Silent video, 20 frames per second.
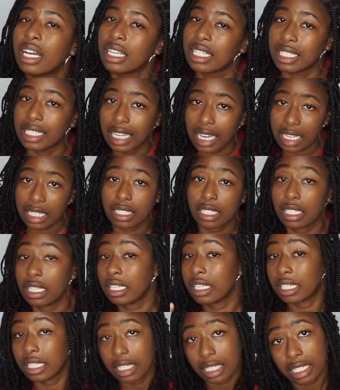yes,
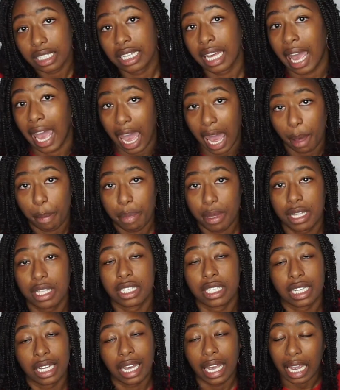it could happen
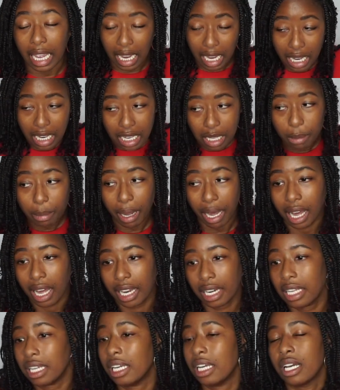to
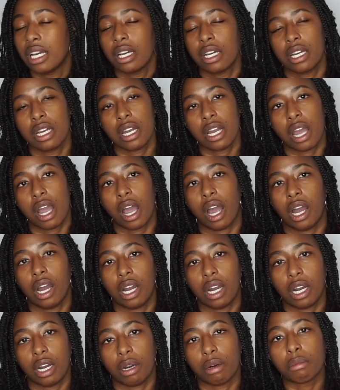anybody,
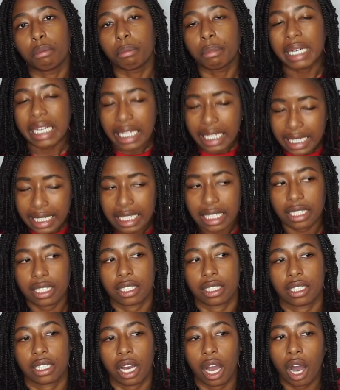but
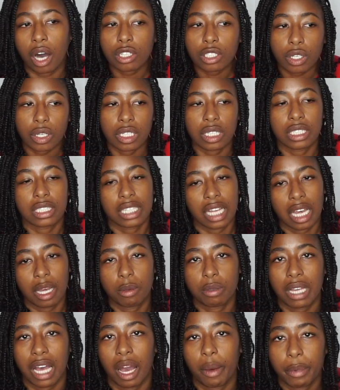also at the same
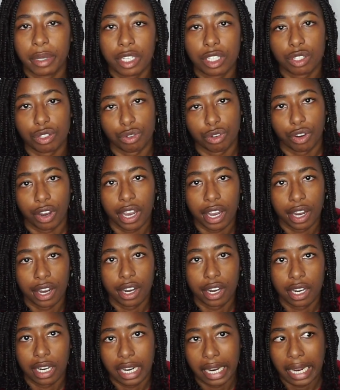time it's
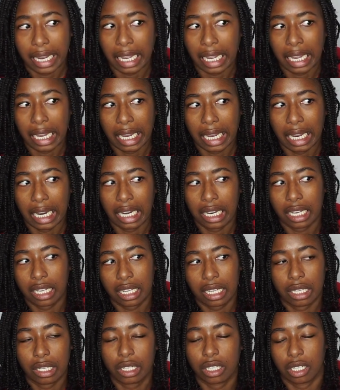rare. And
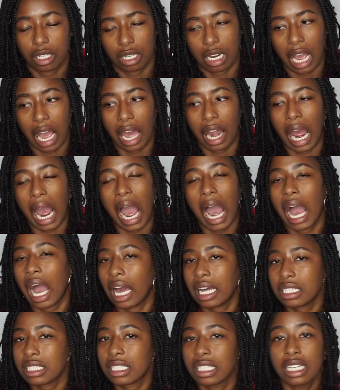I
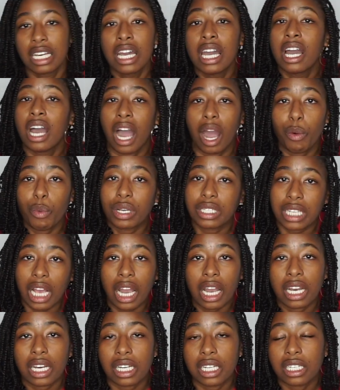honestly, I wish I
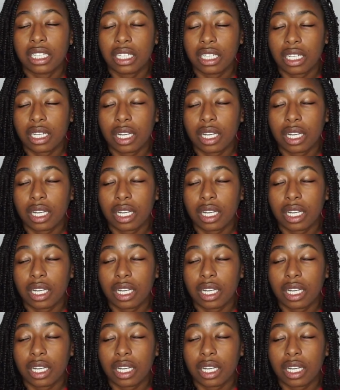could